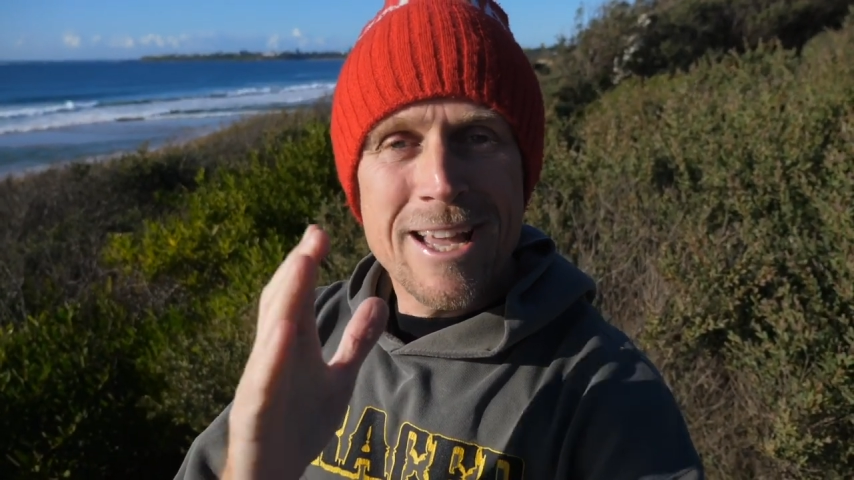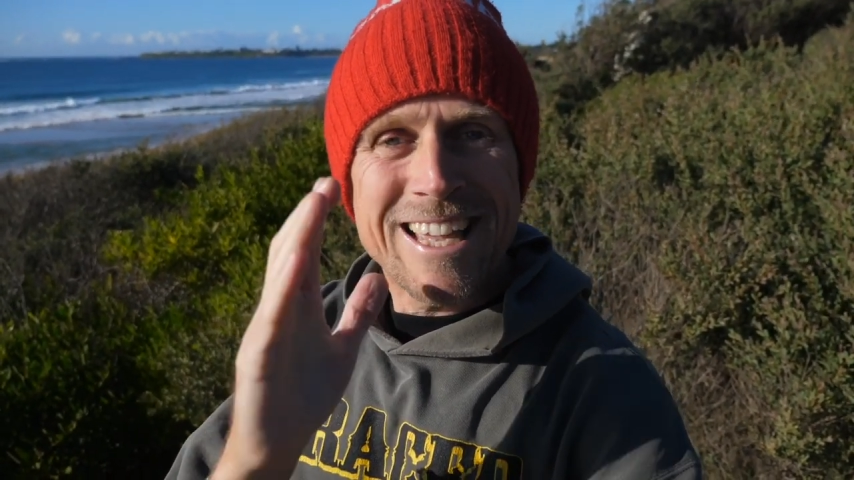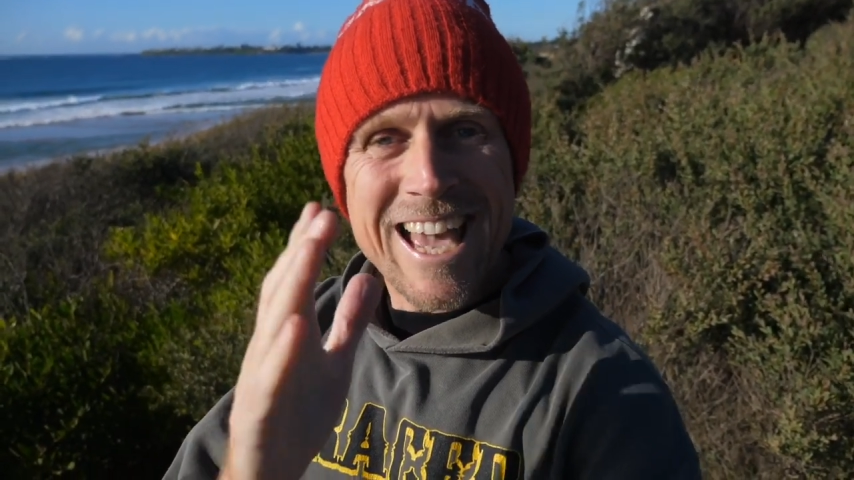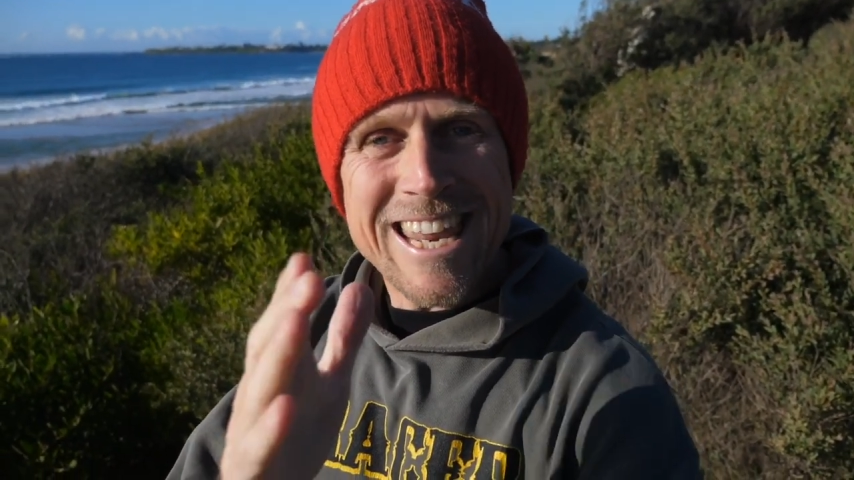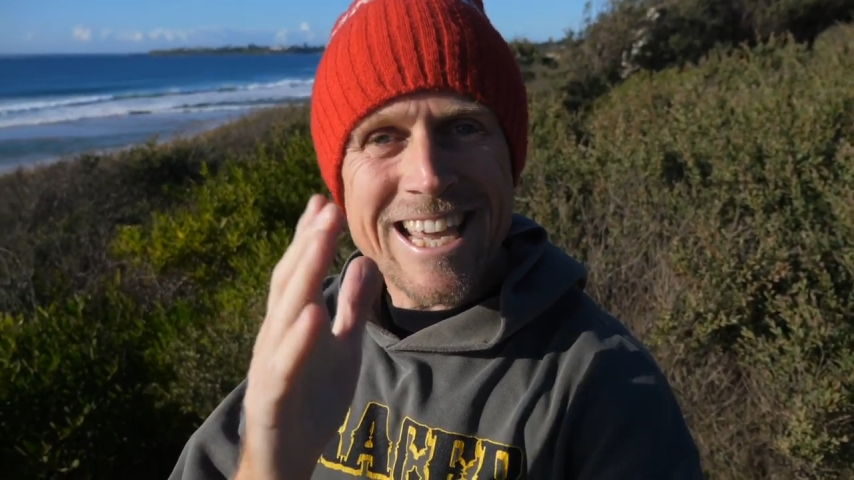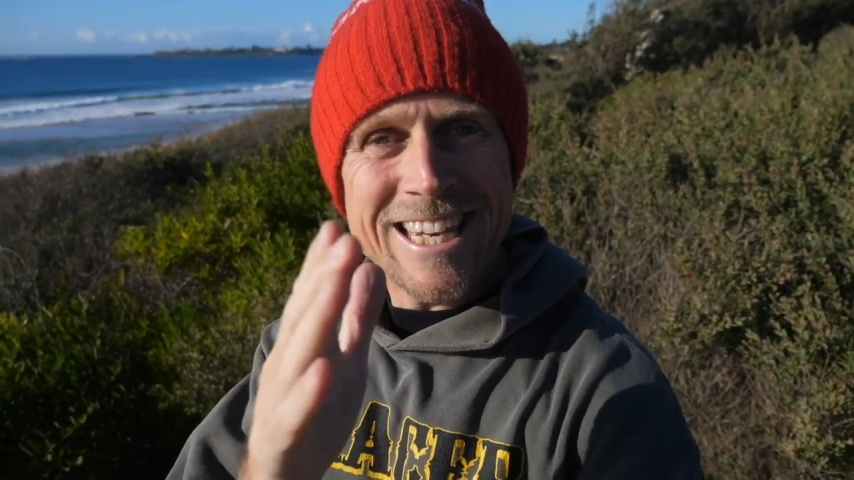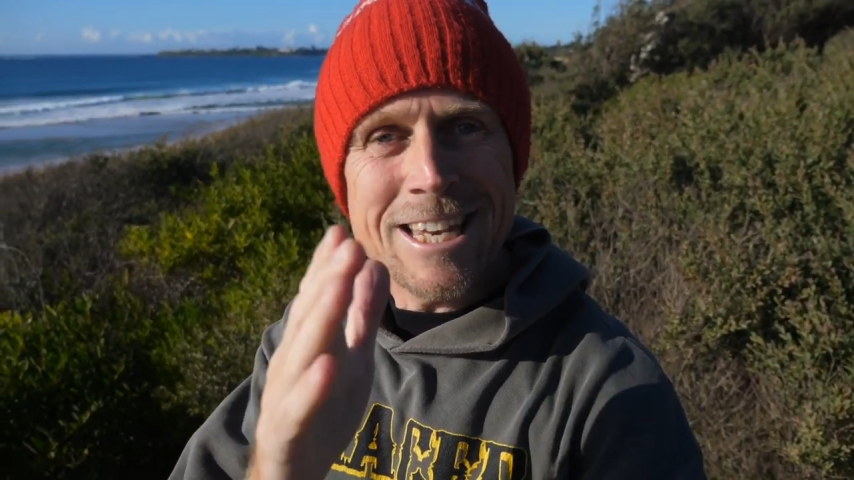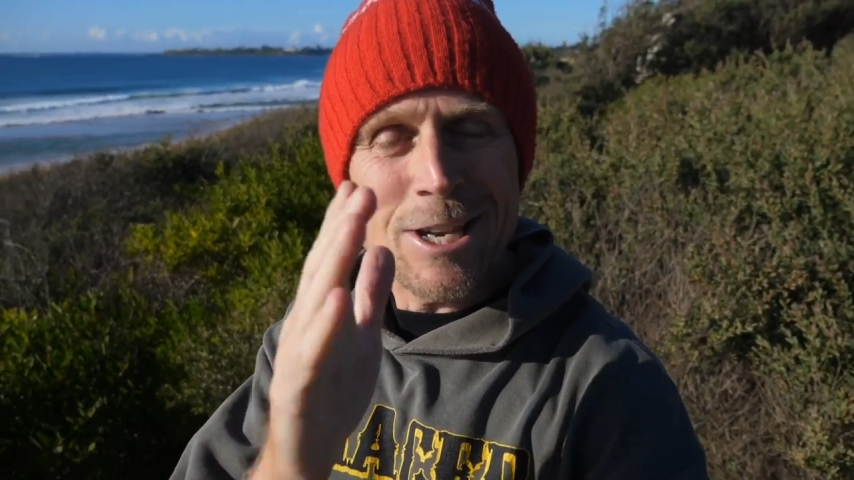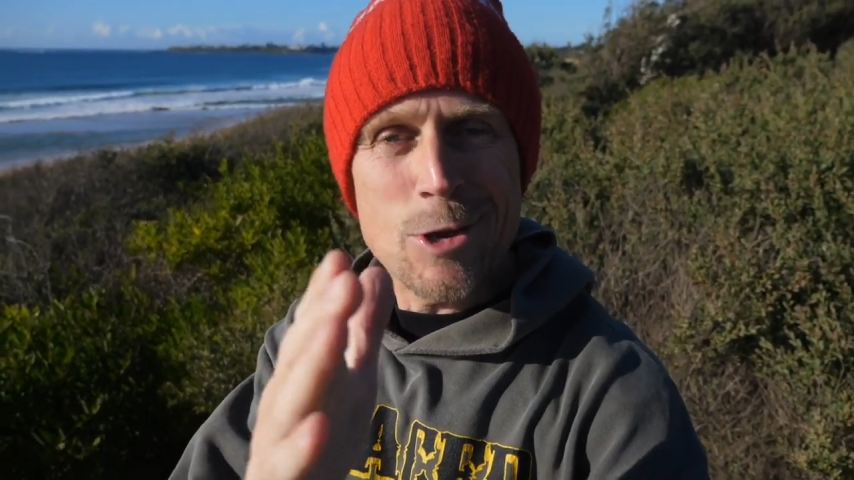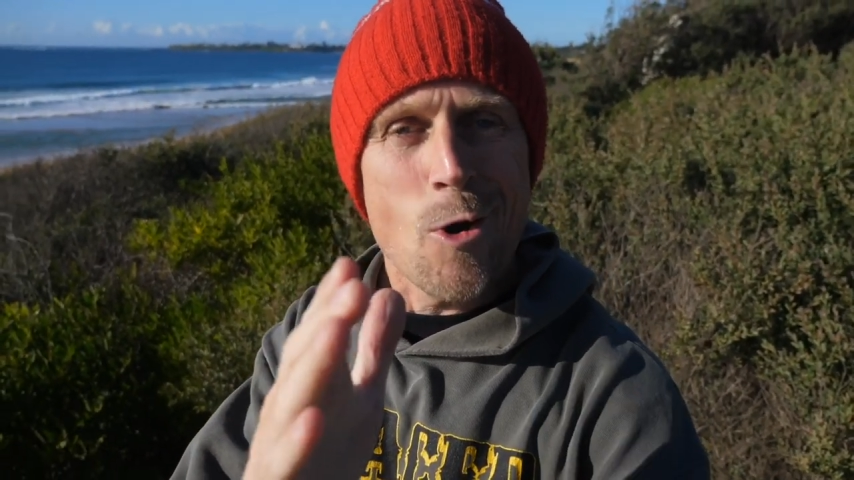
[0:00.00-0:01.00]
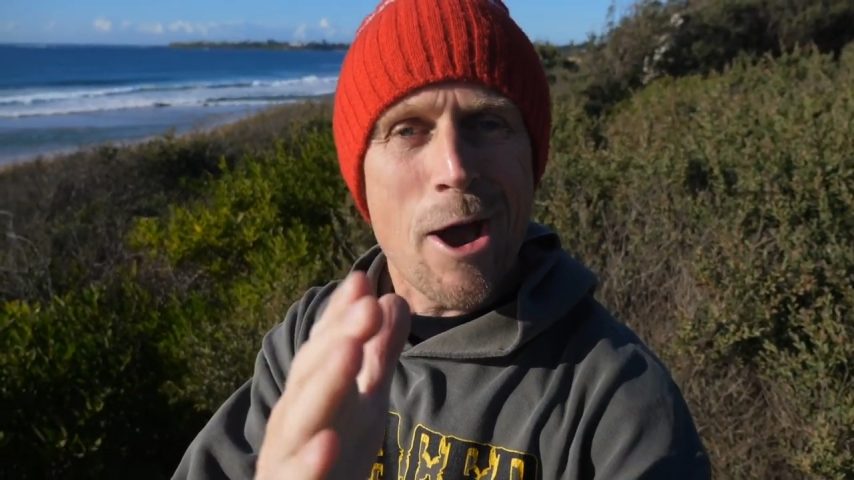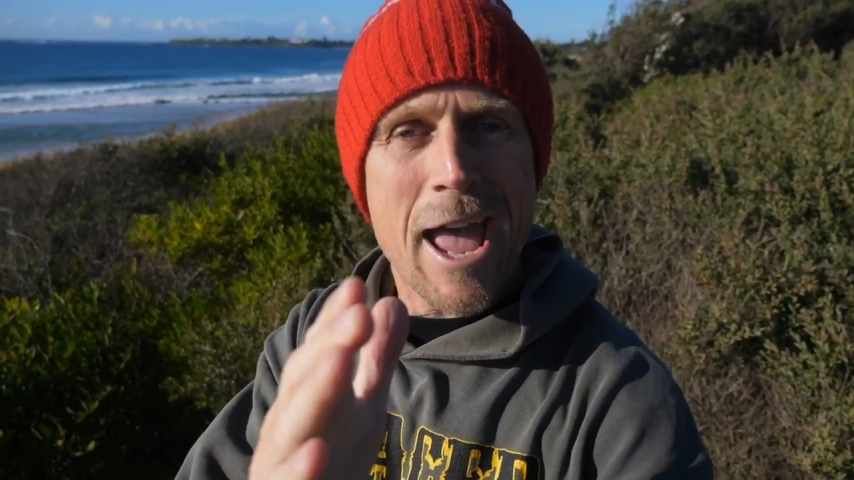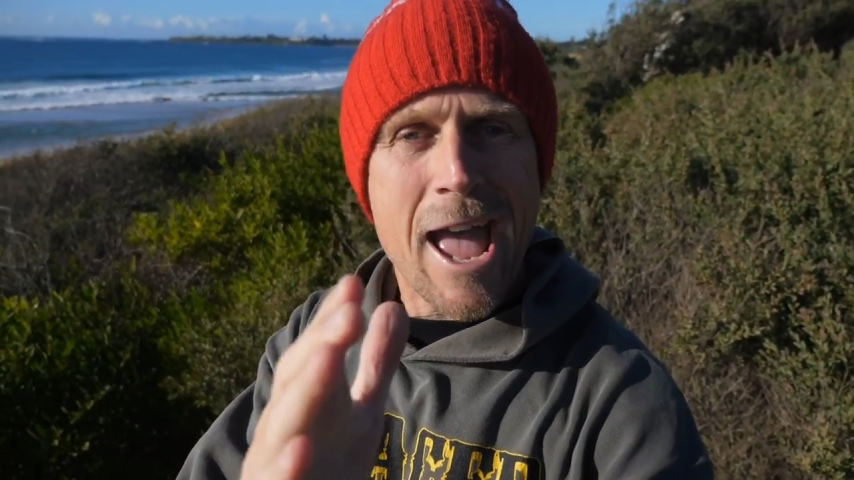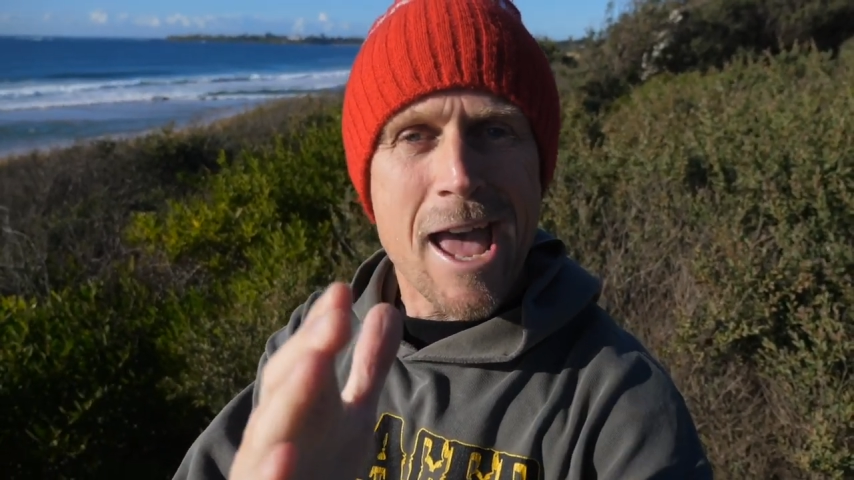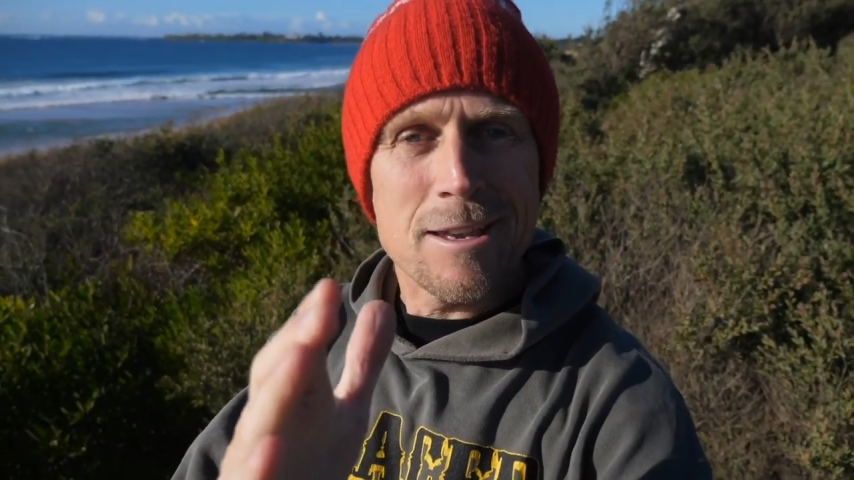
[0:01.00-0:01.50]
getting it into your
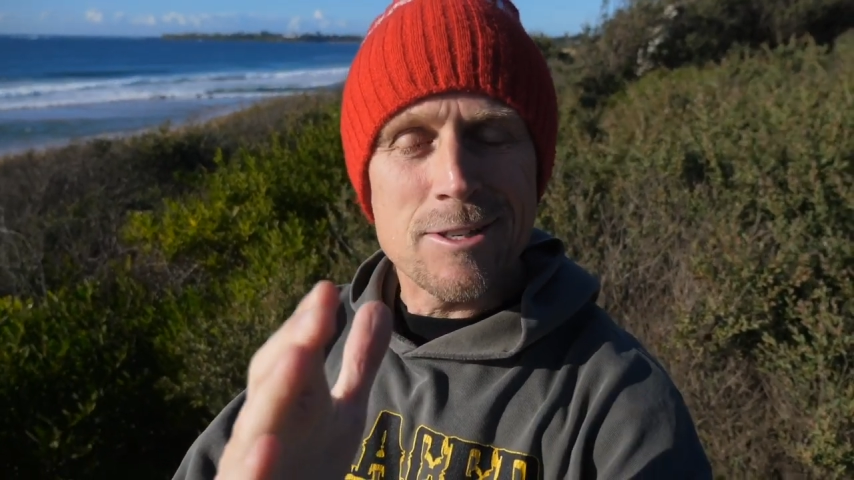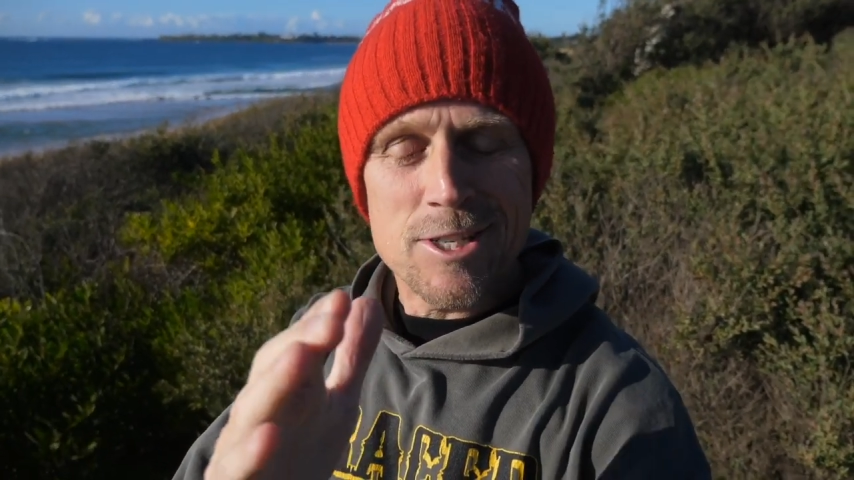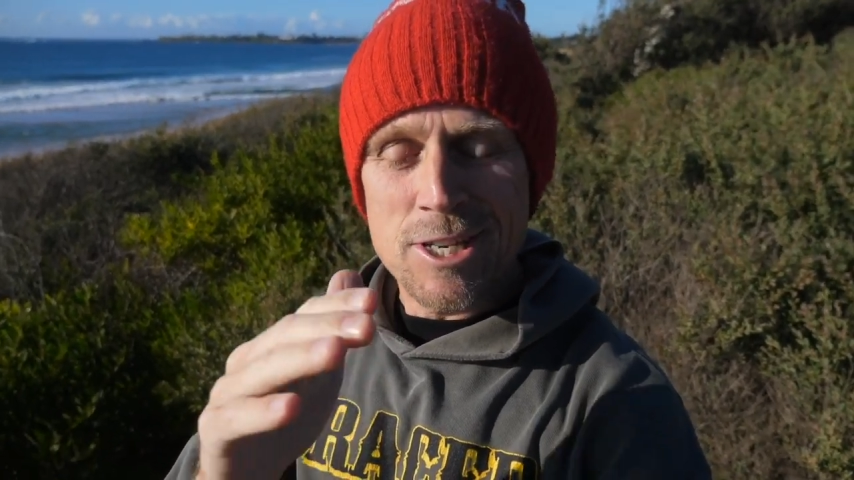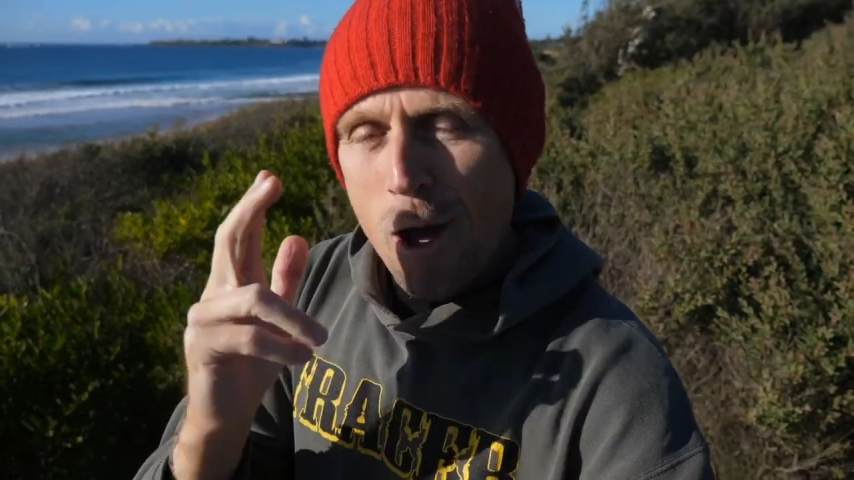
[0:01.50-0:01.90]
hands.